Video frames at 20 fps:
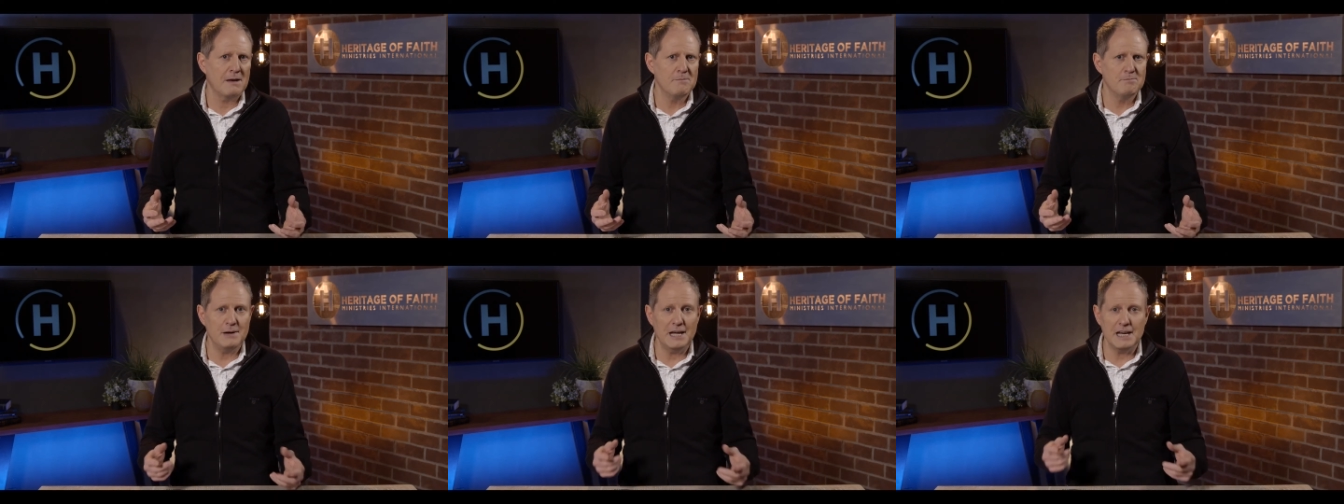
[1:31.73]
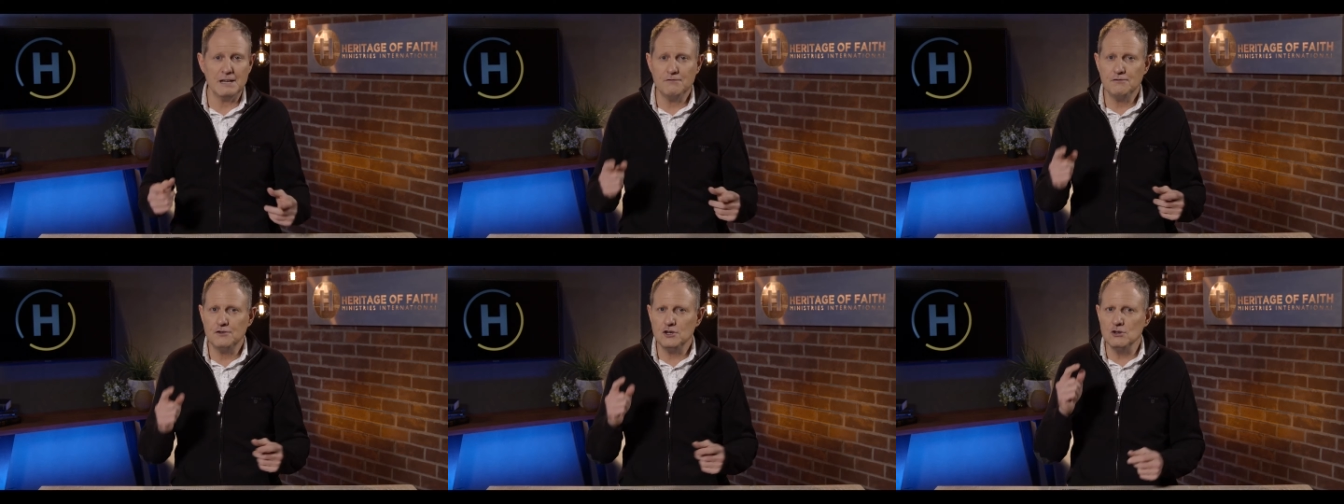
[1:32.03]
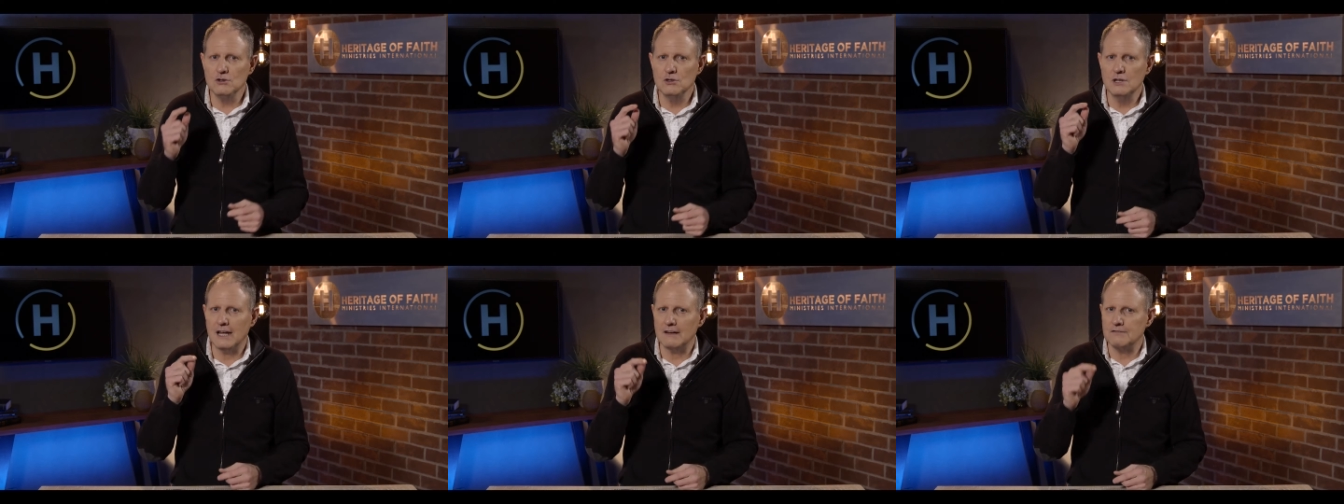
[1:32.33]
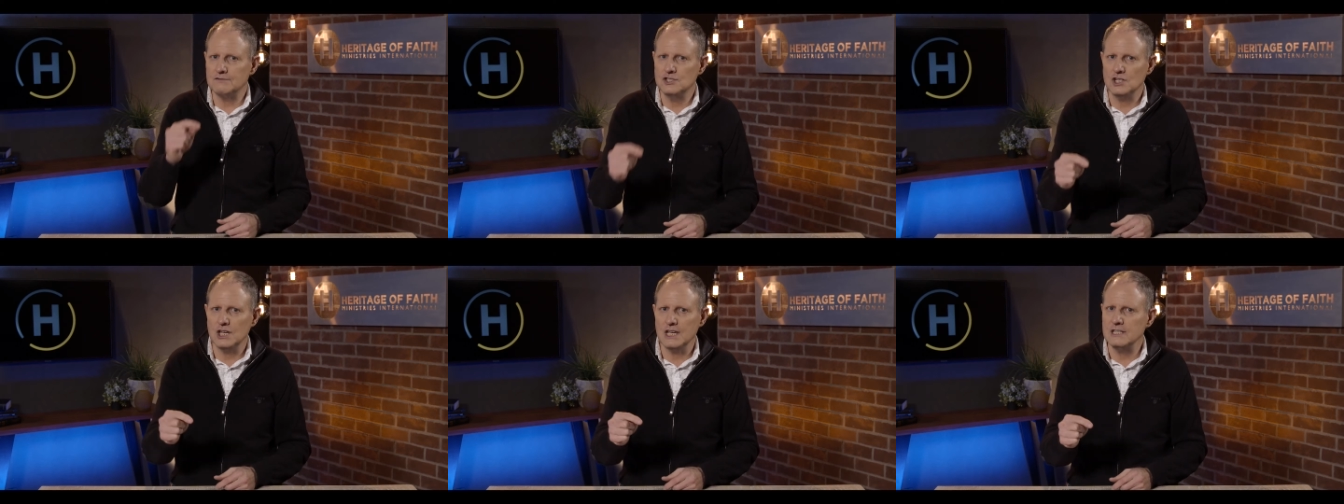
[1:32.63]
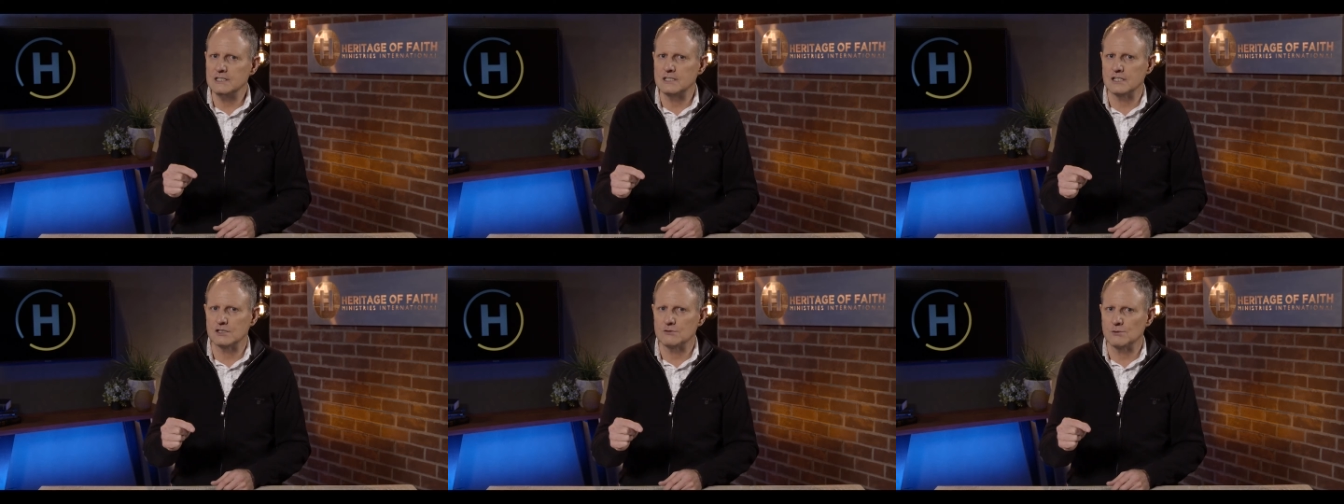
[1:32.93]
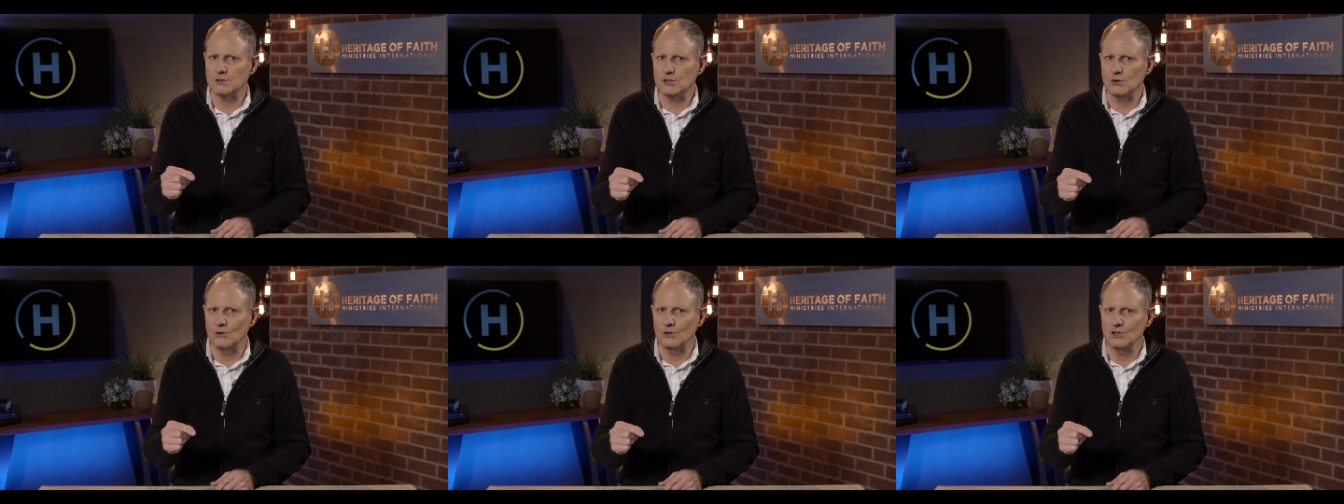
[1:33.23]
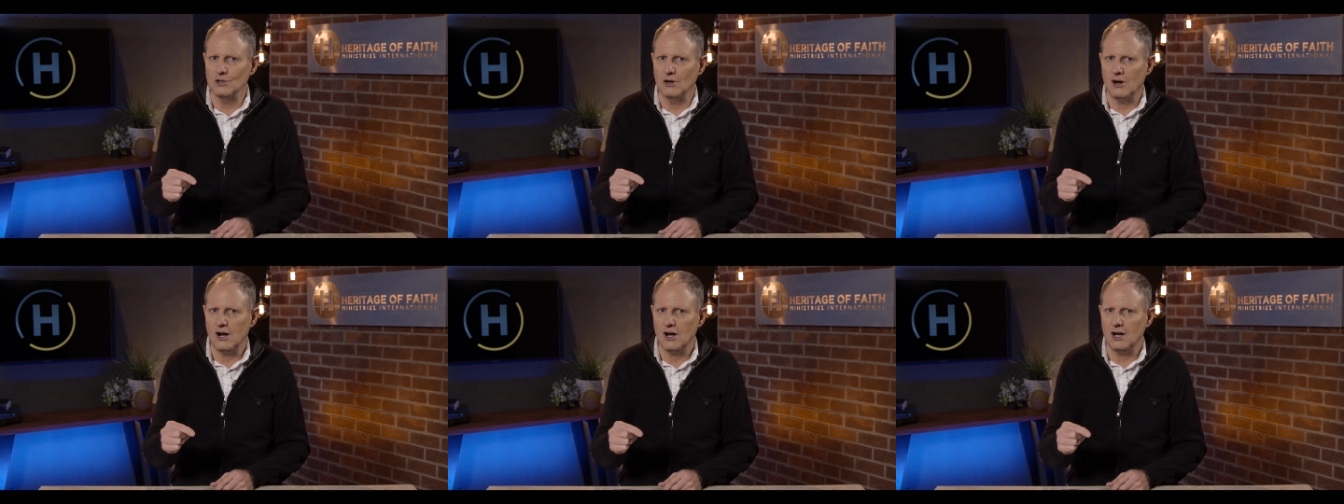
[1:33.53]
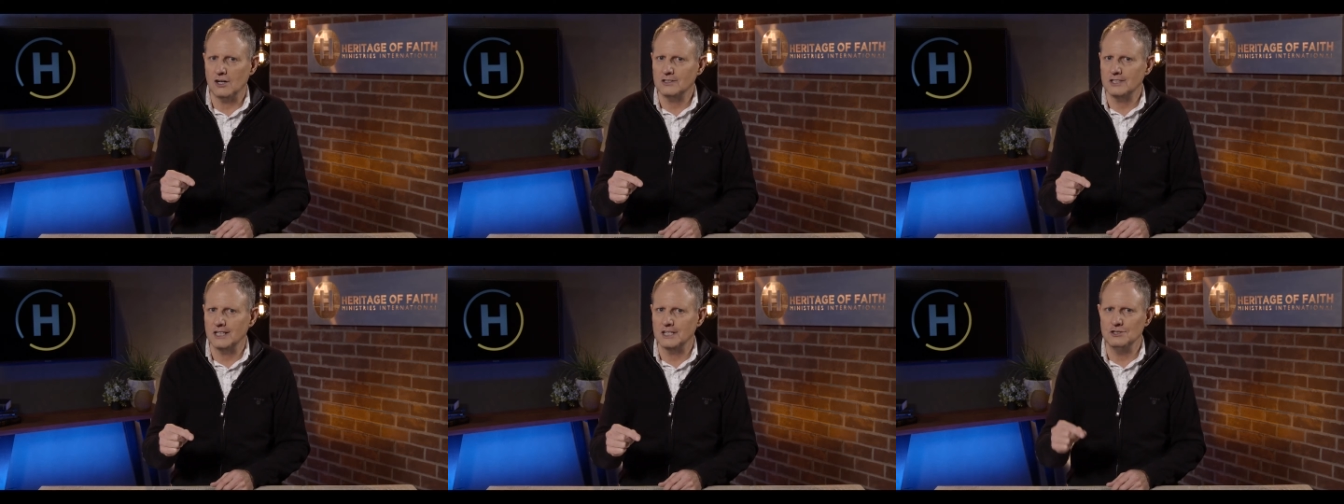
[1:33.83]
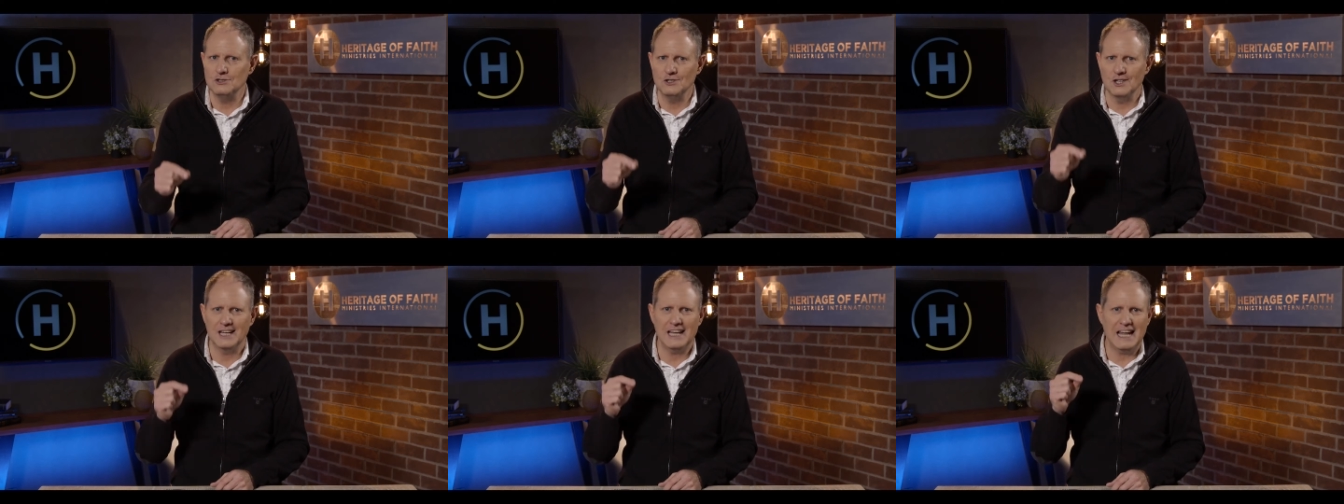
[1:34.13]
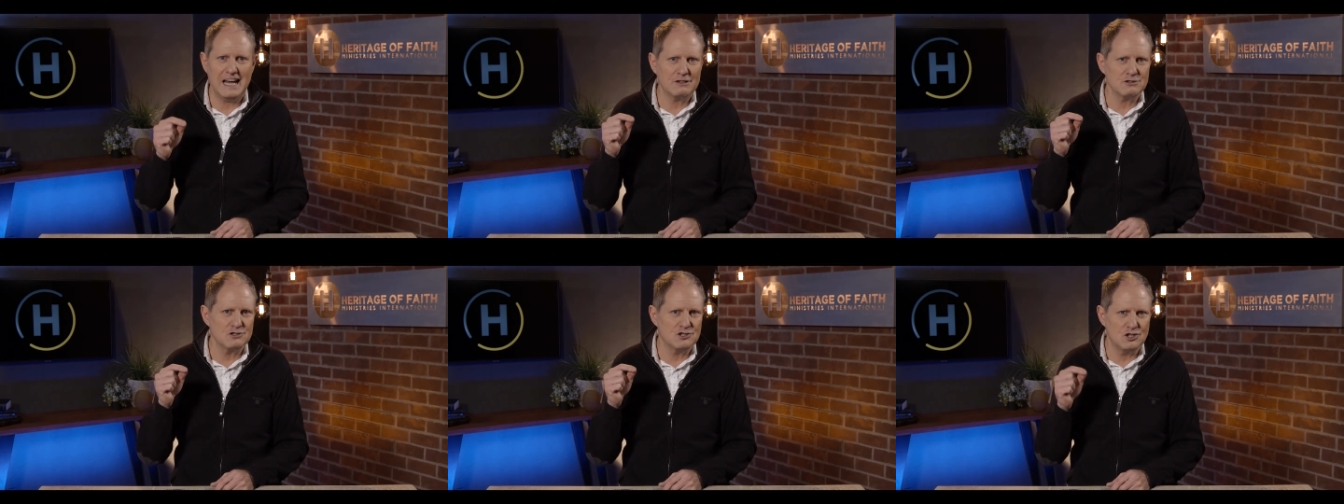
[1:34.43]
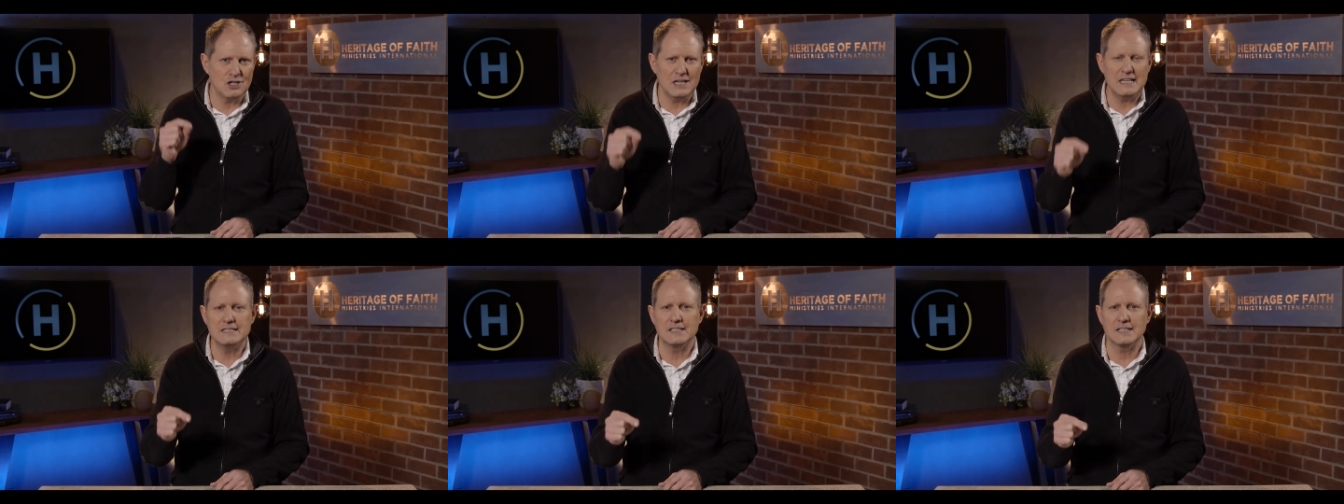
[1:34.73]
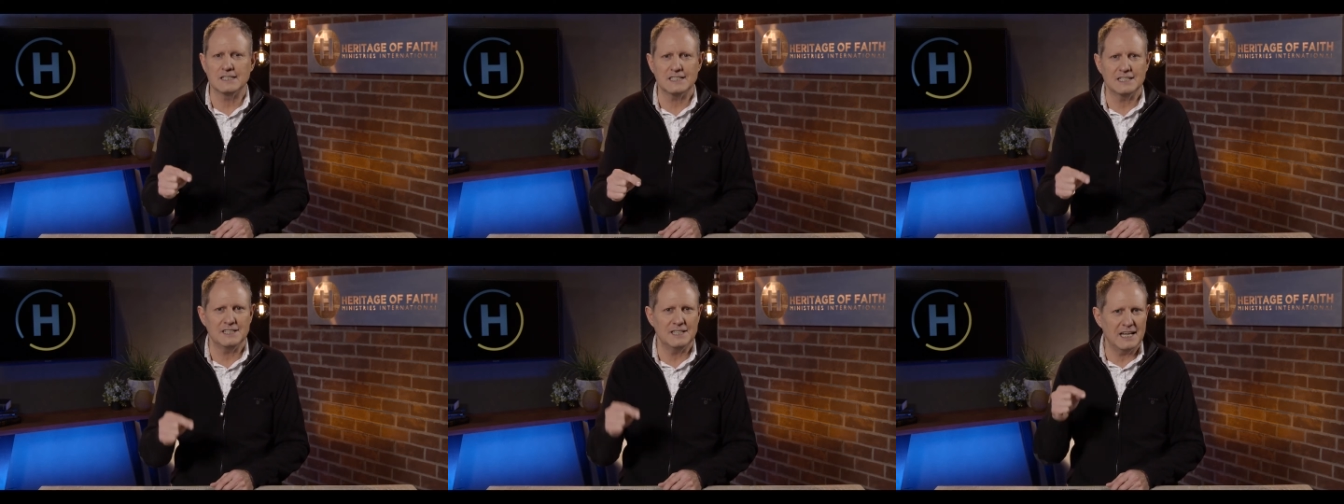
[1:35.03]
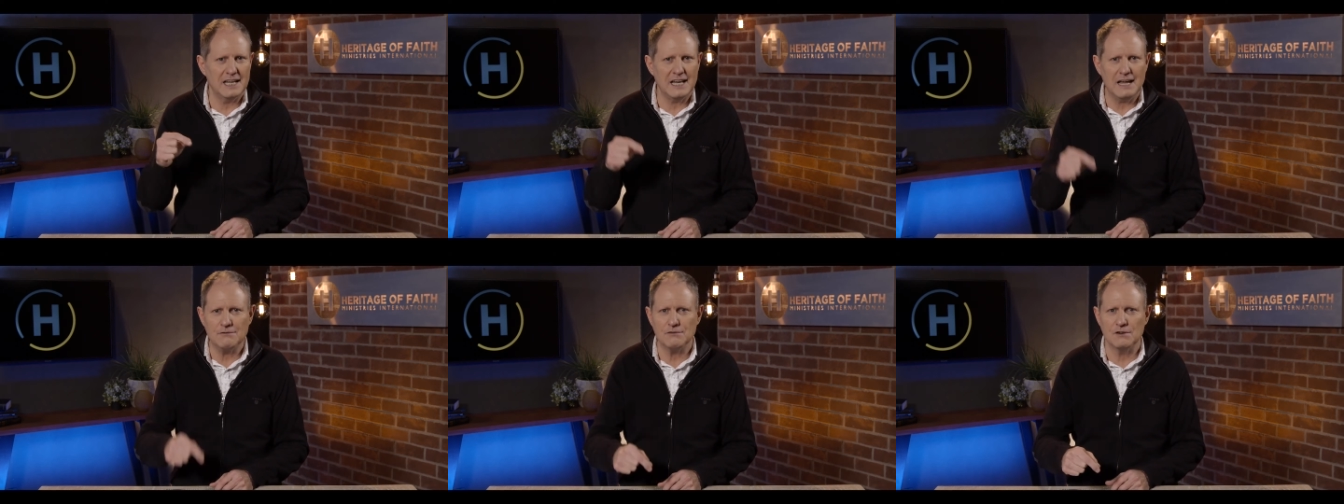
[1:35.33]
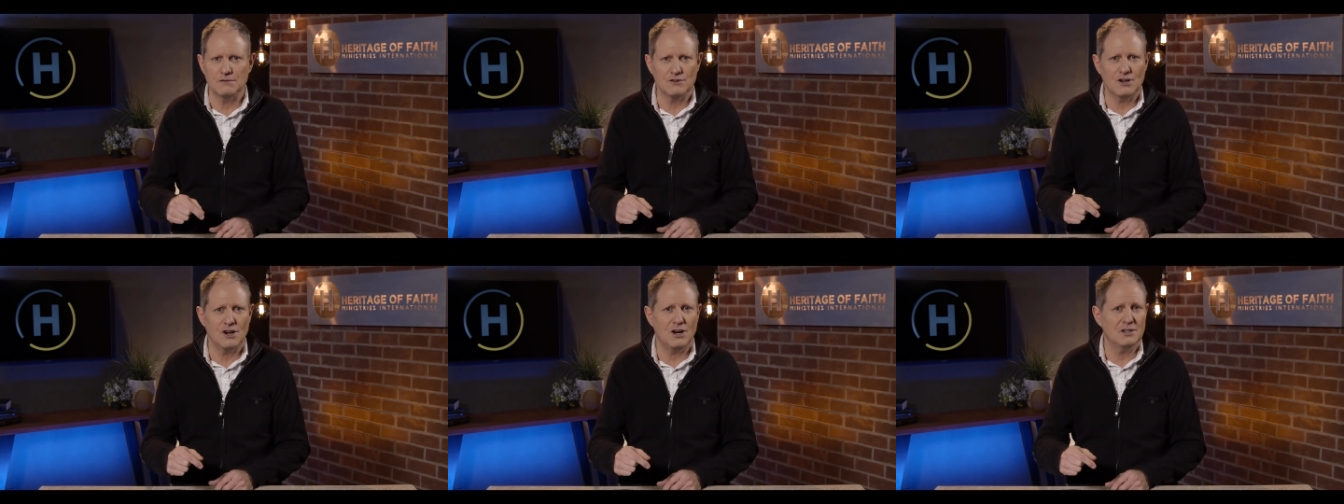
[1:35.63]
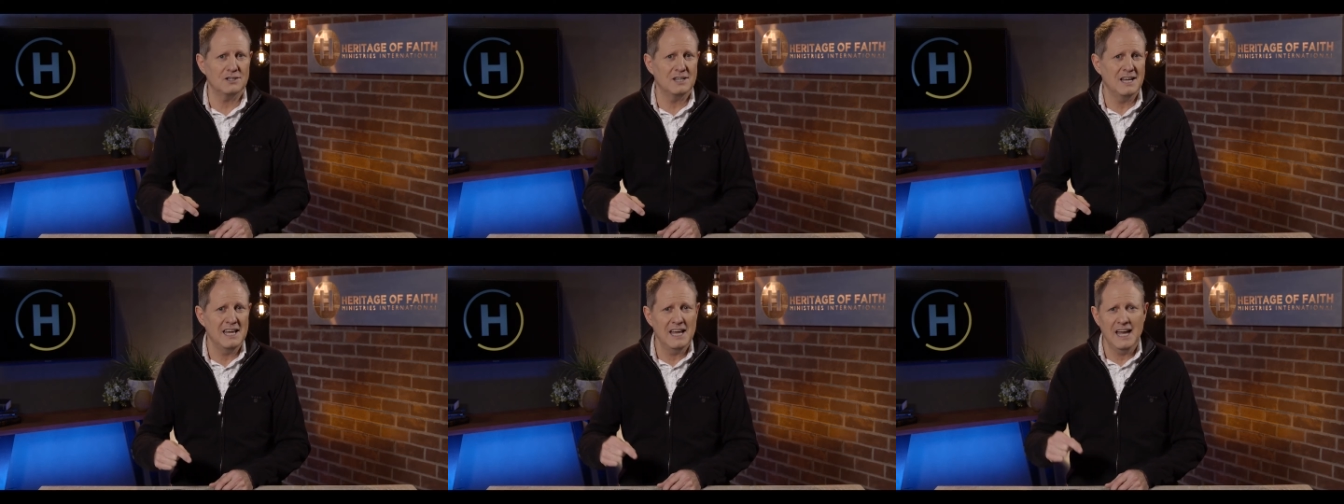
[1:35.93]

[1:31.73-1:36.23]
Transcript: But if you love Jesus with all your heart and you allow Jesus and the love of God